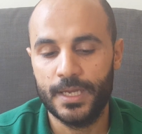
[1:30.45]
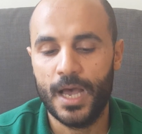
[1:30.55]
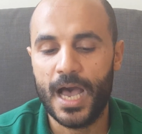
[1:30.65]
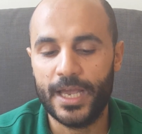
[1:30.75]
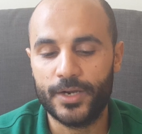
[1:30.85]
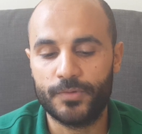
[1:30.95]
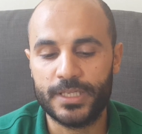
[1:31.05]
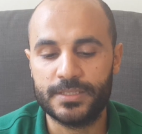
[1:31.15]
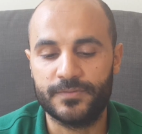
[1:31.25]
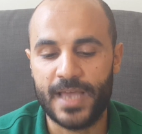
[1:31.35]
higher
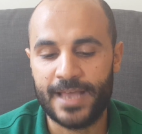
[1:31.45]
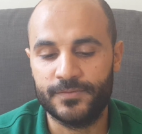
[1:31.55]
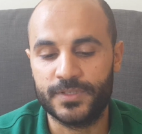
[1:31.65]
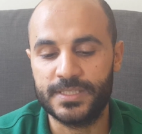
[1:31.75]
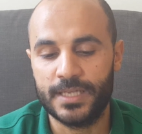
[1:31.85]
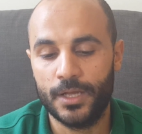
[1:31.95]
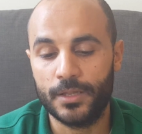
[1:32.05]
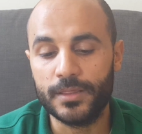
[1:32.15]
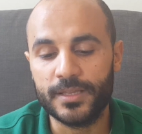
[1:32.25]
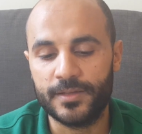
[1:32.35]
rates of adverse
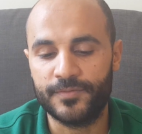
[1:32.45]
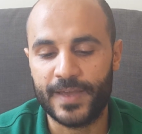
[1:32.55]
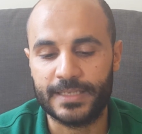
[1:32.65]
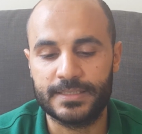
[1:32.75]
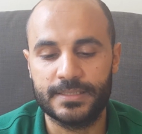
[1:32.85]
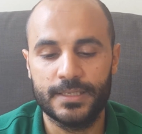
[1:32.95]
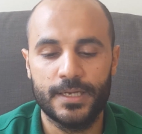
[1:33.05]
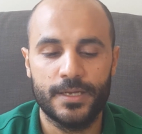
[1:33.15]
health effects